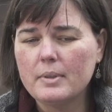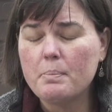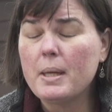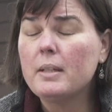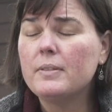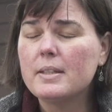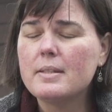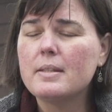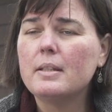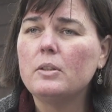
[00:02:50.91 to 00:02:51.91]
The
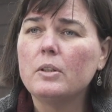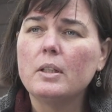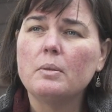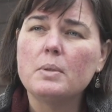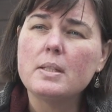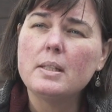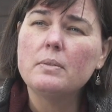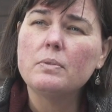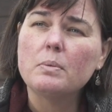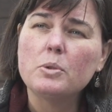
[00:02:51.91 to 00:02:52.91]
benefits that you're going to
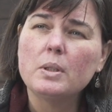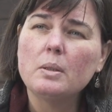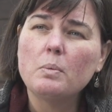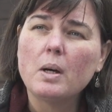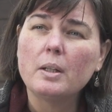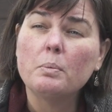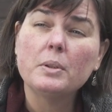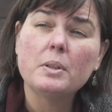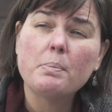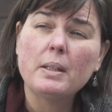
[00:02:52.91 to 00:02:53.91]
receive from treated water
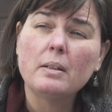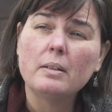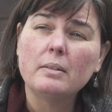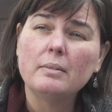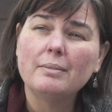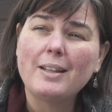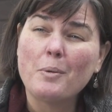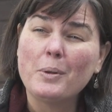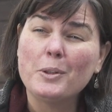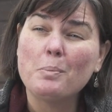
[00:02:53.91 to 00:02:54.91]
will depend on how
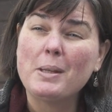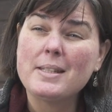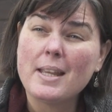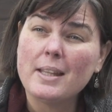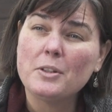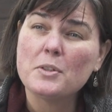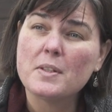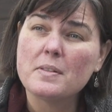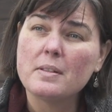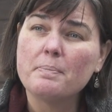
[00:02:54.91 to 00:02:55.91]
well you maintain your
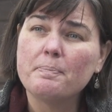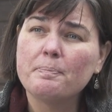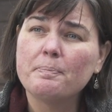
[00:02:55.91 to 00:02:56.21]
system.